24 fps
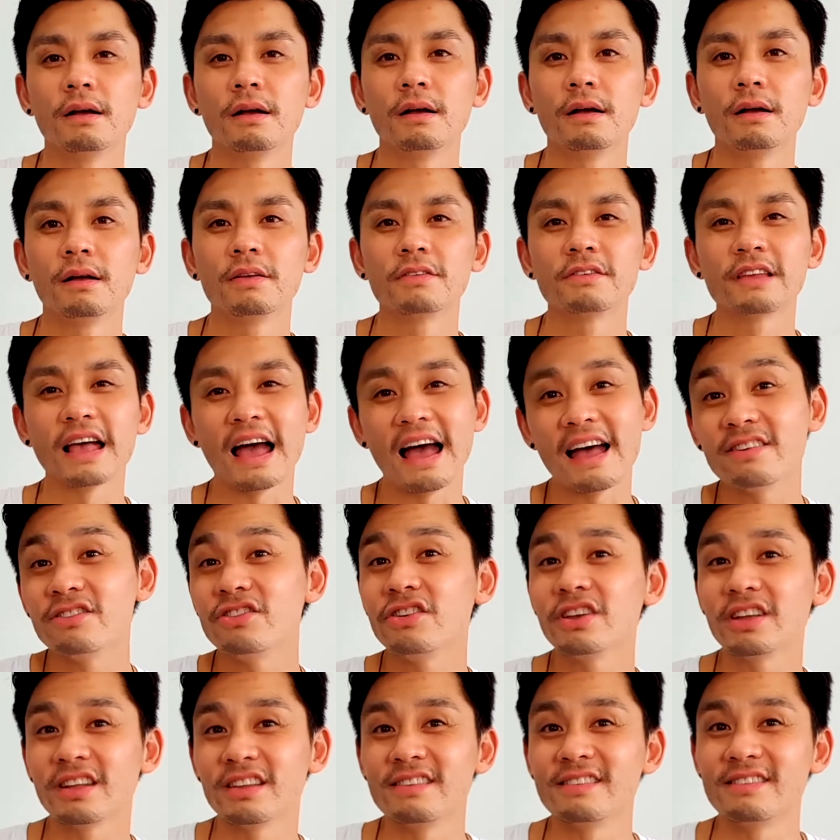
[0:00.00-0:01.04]
So as you
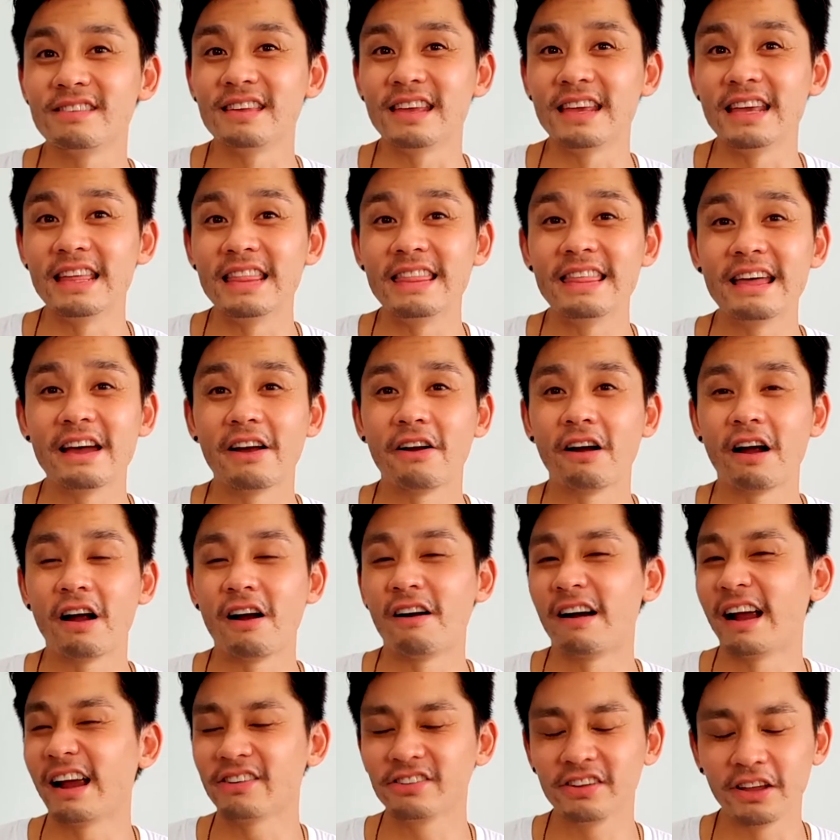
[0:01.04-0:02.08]
can see, there are
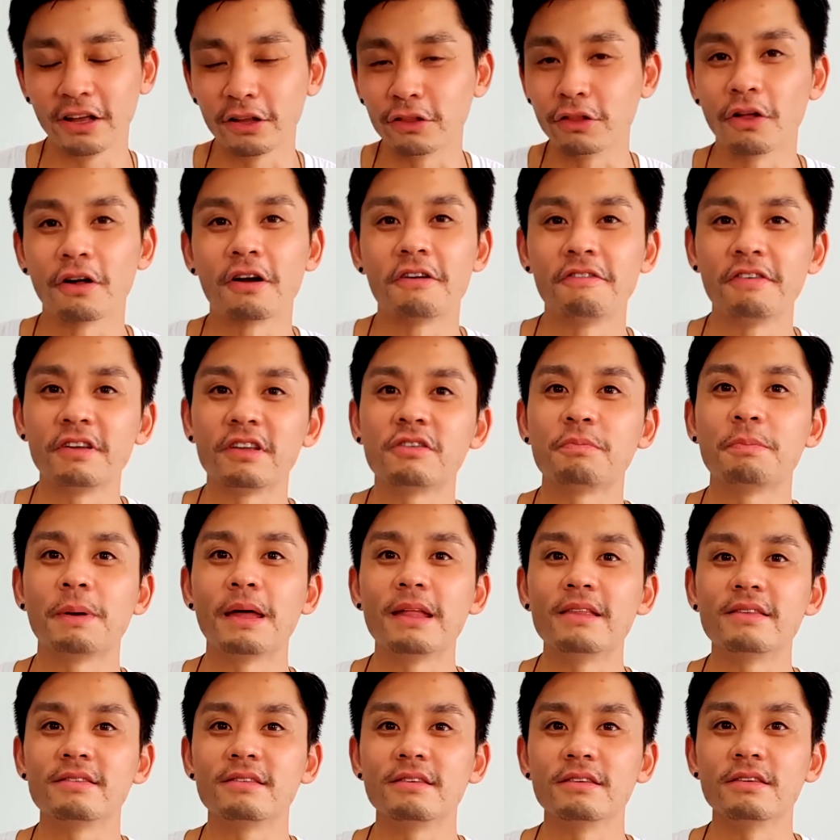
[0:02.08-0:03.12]
actually a lot of
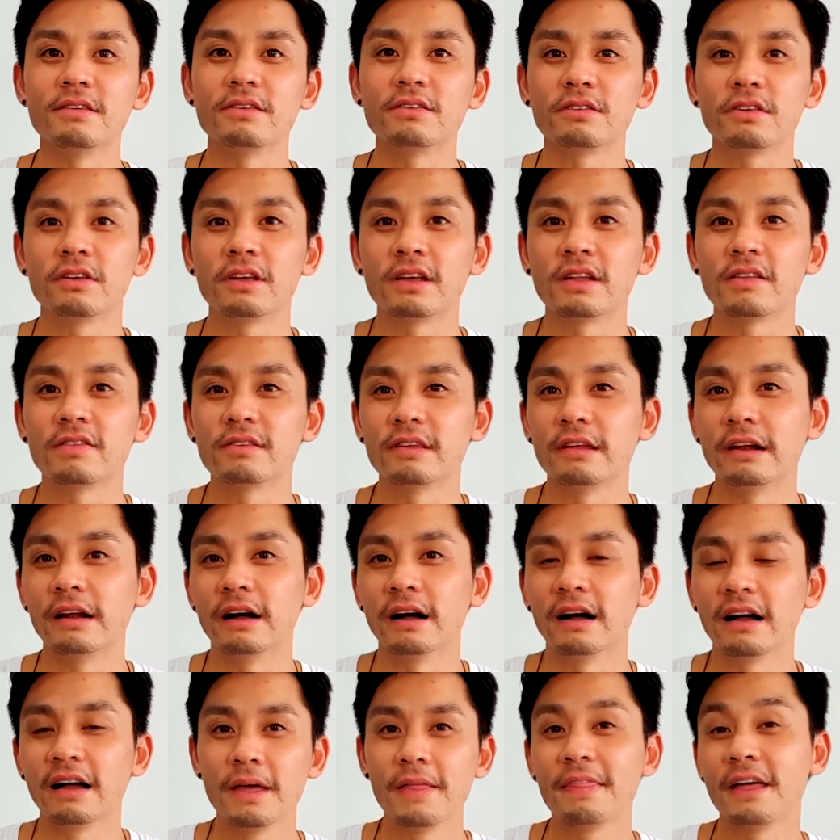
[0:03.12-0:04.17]
expenses to consider
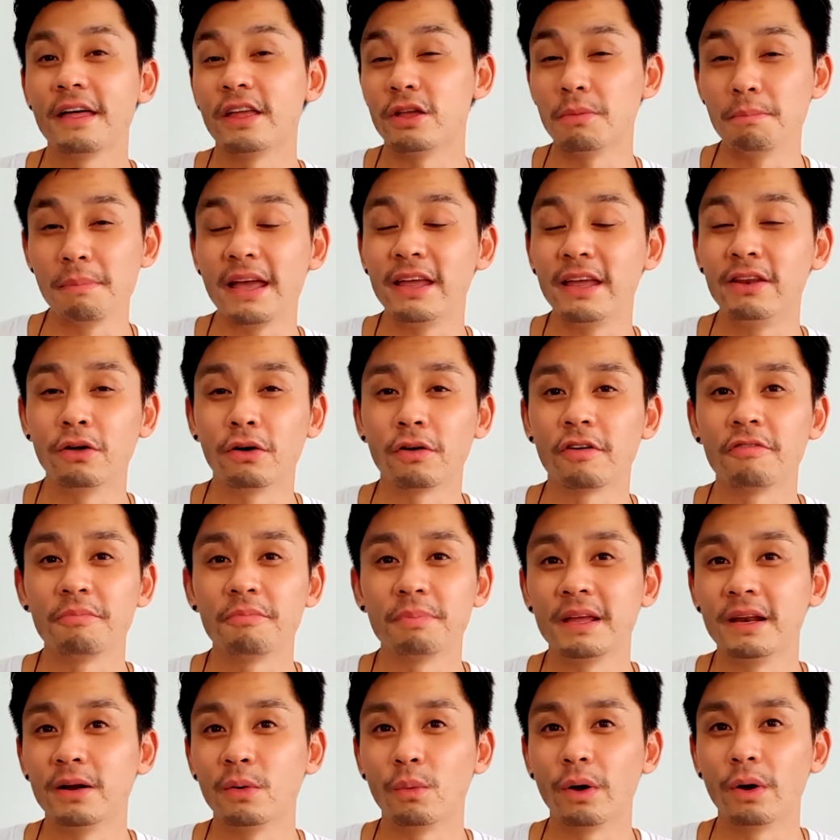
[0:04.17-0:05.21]
that you may not have
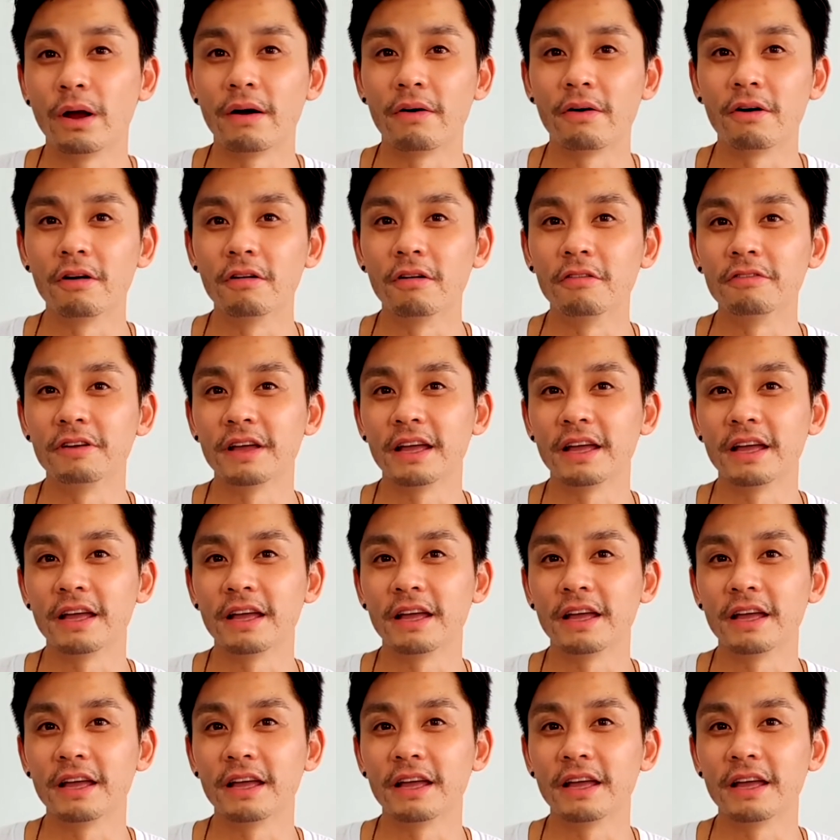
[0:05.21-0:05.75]
been aware of,